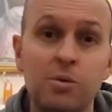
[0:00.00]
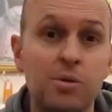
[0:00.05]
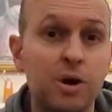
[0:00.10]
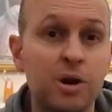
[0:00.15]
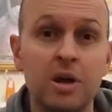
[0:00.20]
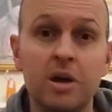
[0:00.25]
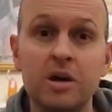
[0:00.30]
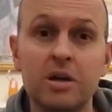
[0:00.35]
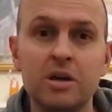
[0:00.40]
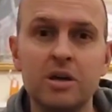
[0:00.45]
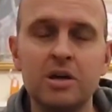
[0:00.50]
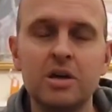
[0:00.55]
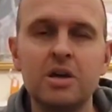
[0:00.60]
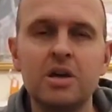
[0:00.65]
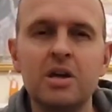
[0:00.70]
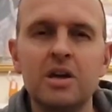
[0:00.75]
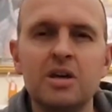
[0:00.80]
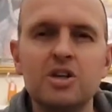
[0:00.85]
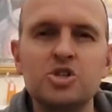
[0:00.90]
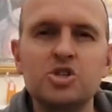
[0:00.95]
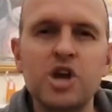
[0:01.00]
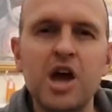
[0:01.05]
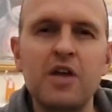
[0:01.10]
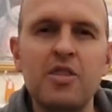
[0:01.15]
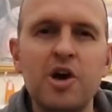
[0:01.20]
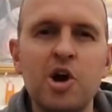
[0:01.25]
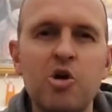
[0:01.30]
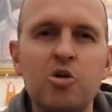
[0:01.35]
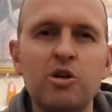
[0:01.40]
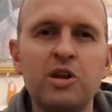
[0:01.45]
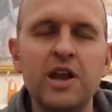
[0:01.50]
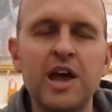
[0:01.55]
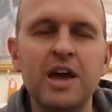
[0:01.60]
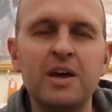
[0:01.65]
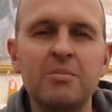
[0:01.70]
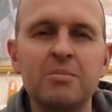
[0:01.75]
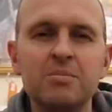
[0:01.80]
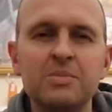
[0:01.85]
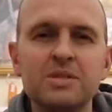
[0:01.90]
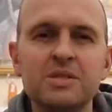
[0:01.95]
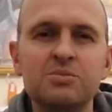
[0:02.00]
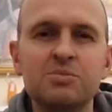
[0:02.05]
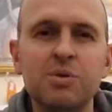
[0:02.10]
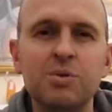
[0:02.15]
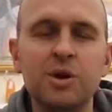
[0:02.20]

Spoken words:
we want to share the holy names.